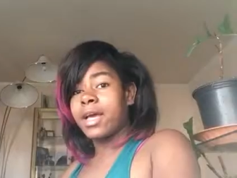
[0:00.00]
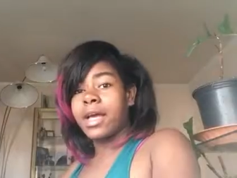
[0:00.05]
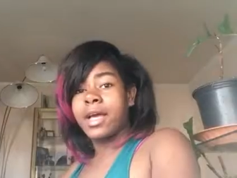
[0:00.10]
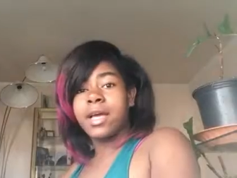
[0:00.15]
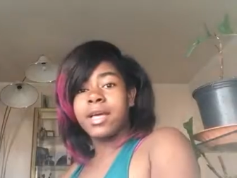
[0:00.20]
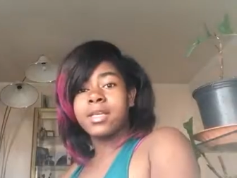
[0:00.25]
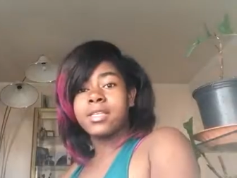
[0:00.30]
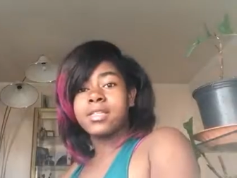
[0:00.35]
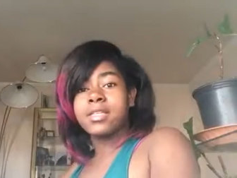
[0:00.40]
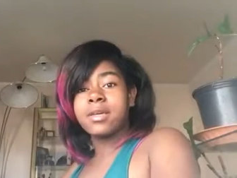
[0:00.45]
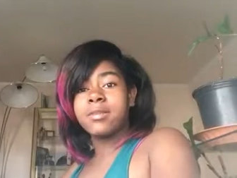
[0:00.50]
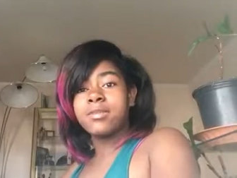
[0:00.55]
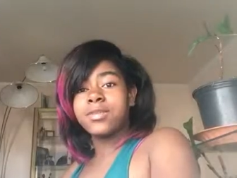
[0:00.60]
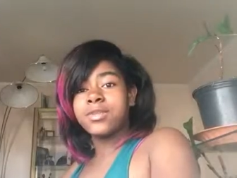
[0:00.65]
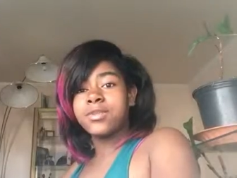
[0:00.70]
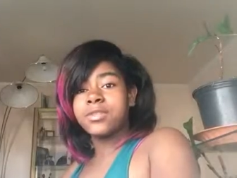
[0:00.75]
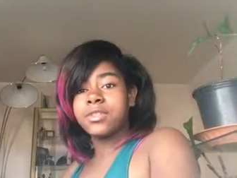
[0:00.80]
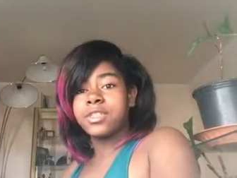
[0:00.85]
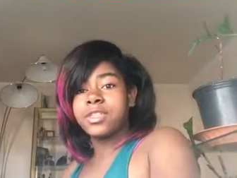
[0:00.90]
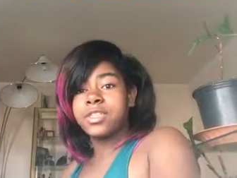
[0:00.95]
guys i'm
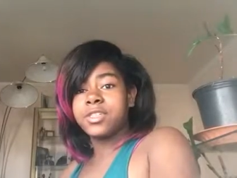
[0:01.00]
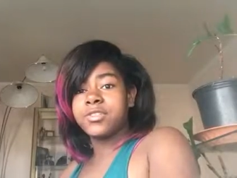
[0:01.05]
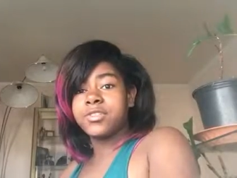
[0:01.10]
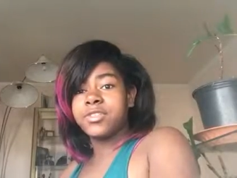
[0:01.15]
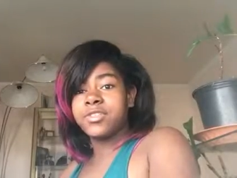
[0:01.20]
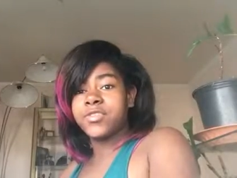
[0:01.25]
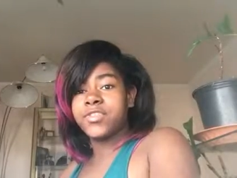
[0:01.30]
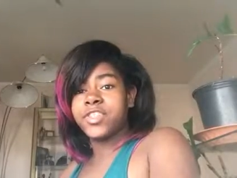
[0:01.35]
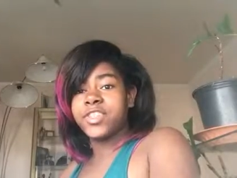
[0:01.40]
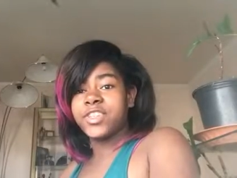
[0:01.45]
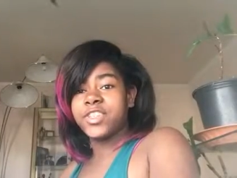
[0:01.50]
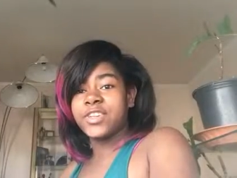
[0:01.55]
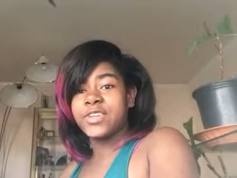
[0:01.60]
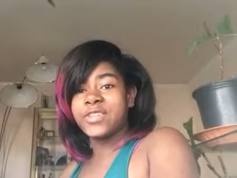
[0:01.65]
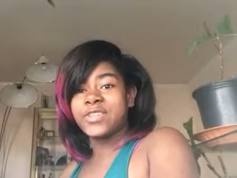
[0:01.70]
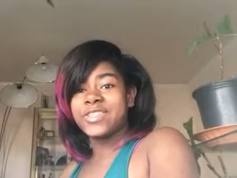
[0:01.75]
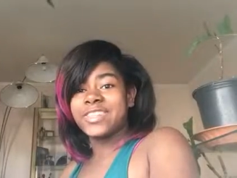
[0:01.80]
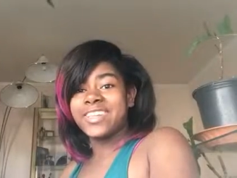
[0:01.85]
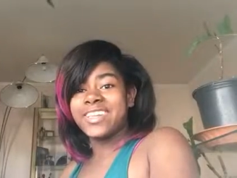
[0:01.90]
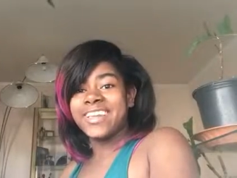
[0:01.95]
doing a different
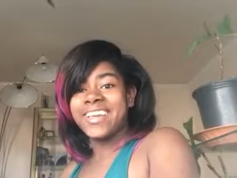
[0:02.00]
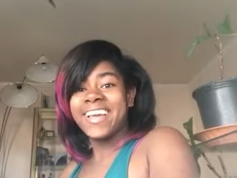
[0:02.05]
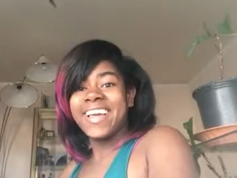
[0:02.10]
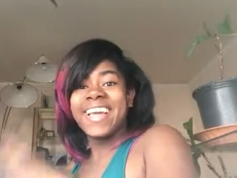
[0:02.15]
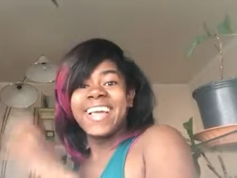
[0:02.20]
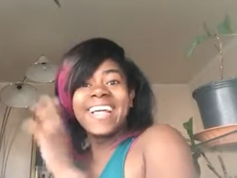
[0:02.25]
video today